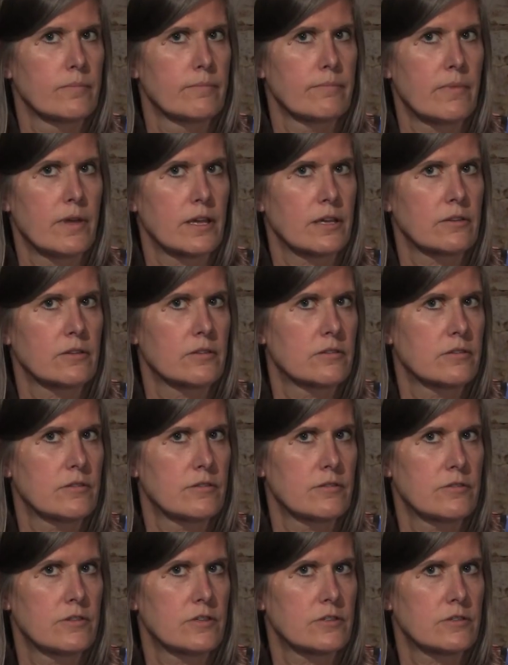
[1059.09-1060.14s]
make
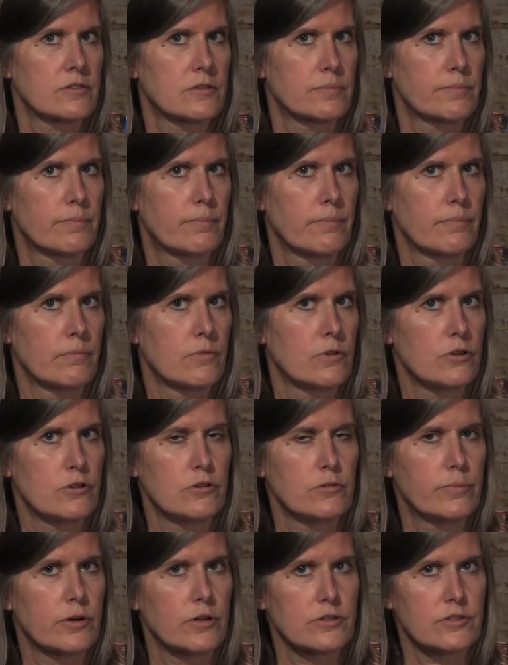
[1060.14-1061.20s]
this
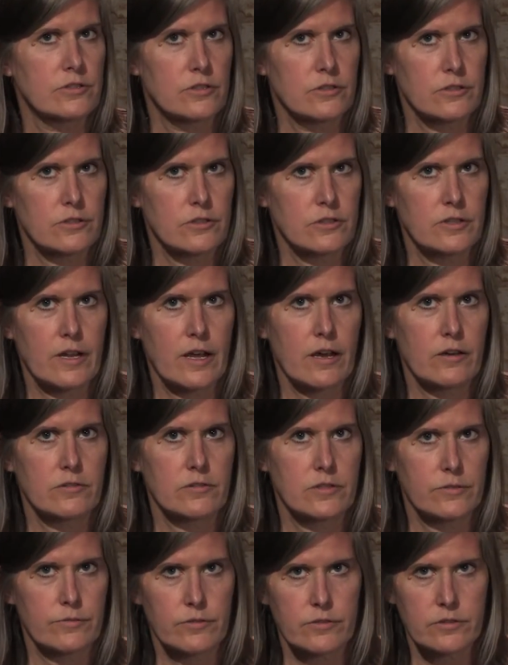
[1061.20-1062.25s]
new person turn
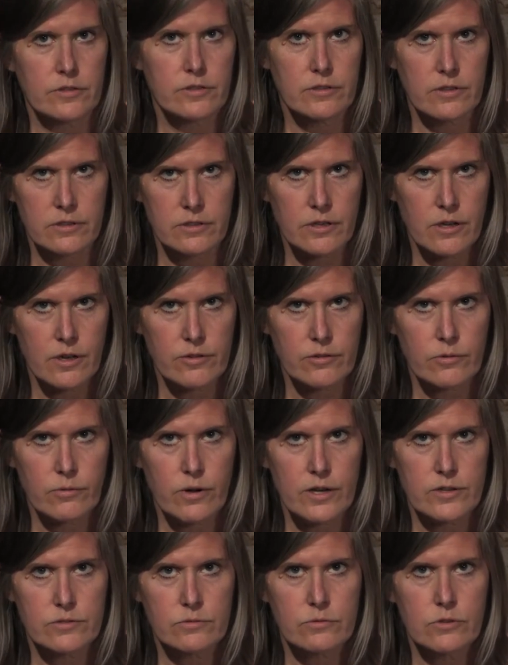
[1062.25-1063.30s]
out differently than they
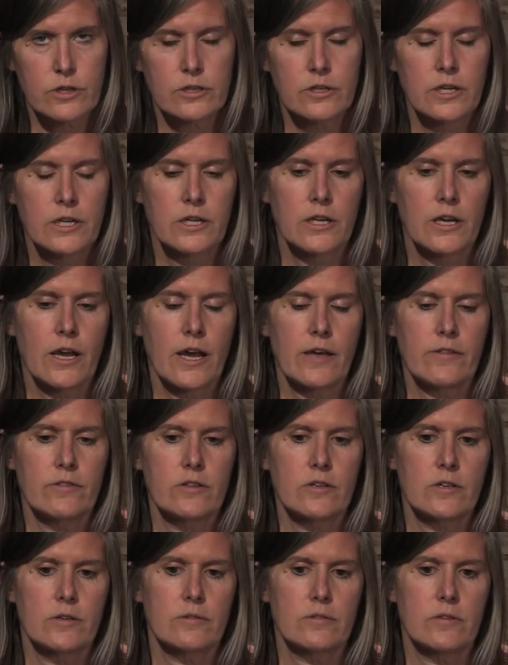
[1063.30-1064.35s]
otherwise would. And
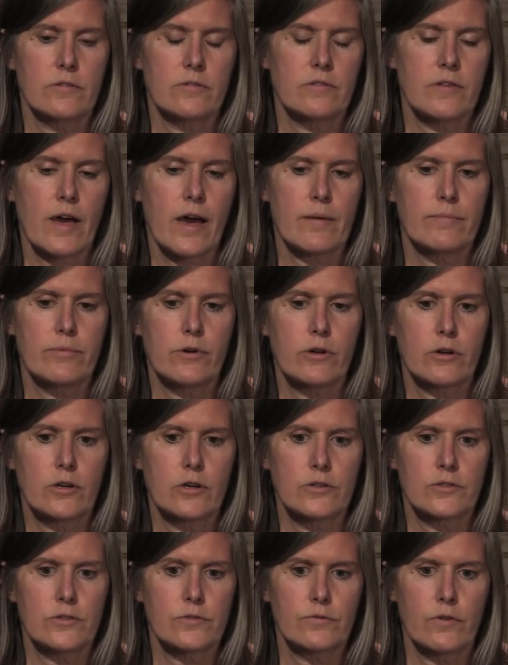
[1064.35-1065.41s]
the, that book
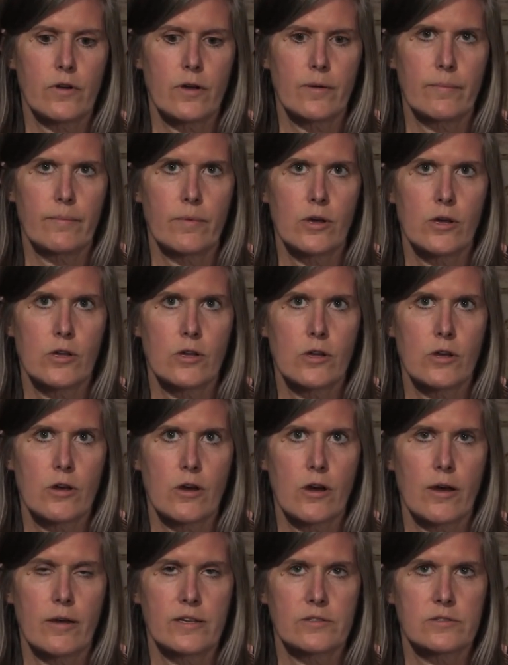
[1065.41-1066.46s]
goes from
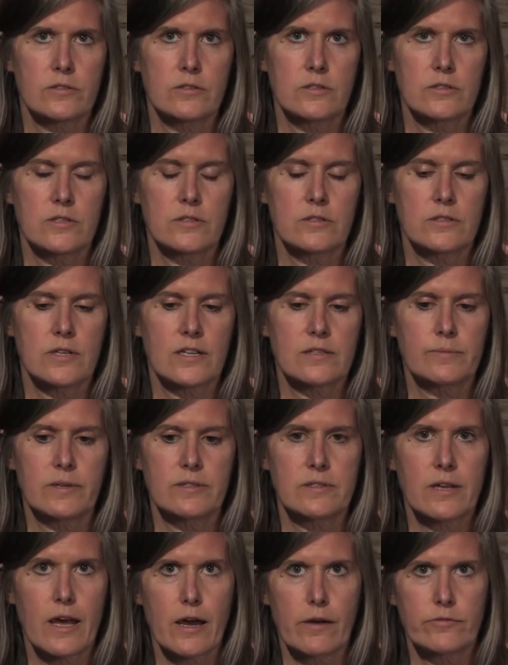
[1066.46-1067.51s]
uh, is, takes
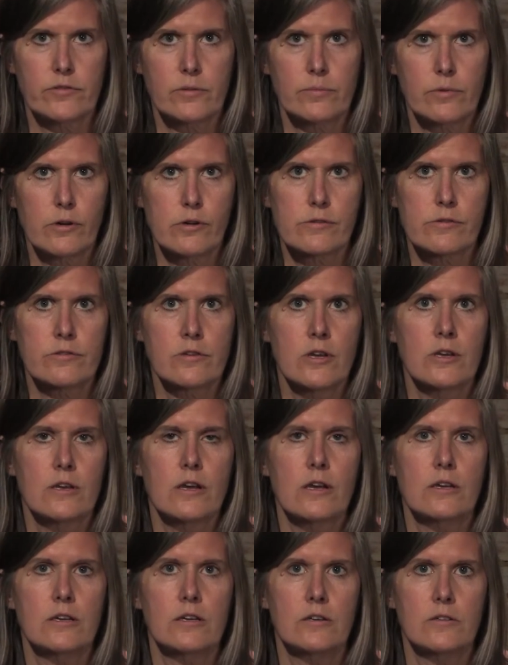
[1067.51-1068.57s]
place after birth
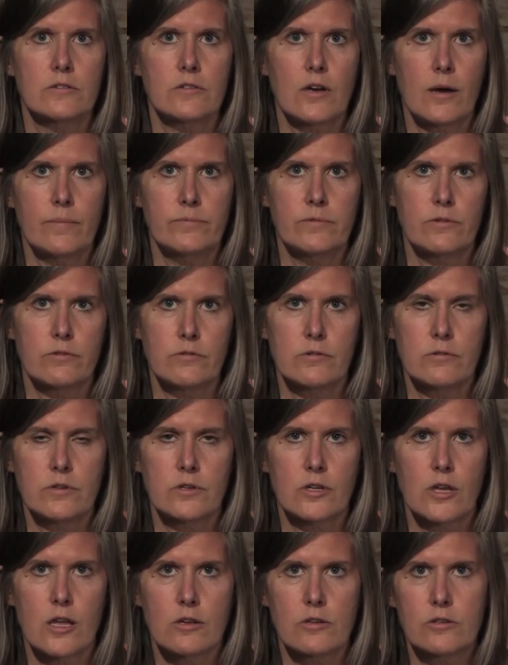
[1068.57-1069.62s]
and goes up through
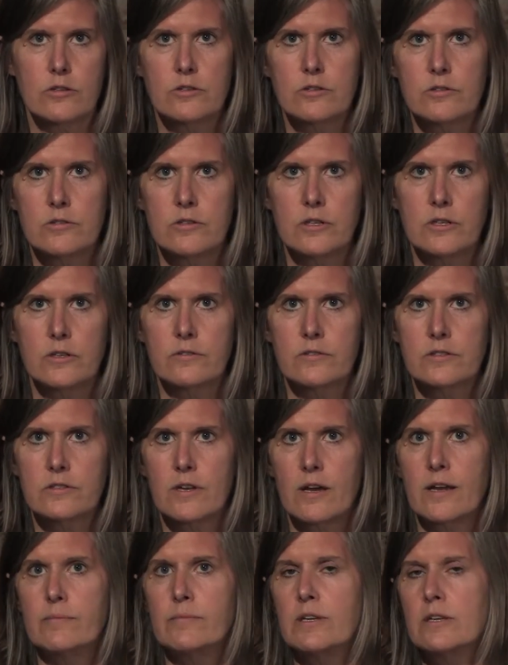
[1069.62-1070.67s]
and including the
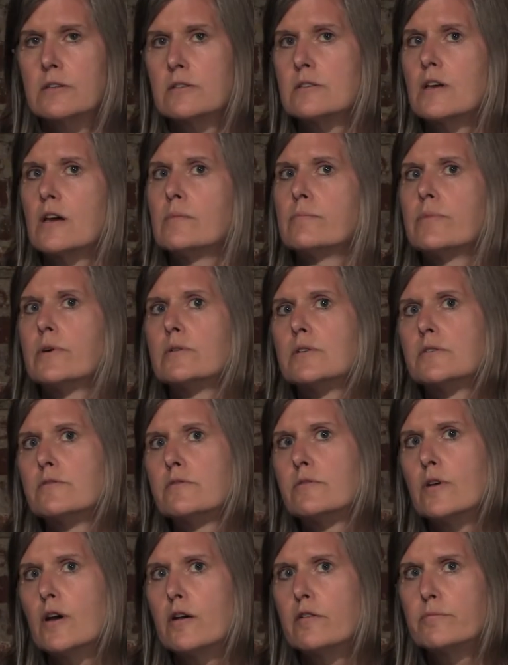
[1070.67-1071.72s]
timing and tempo
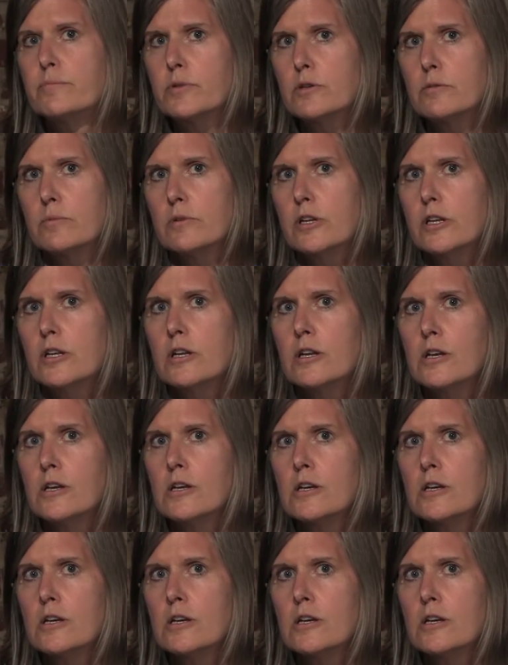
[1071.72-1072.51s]
of, of puberty.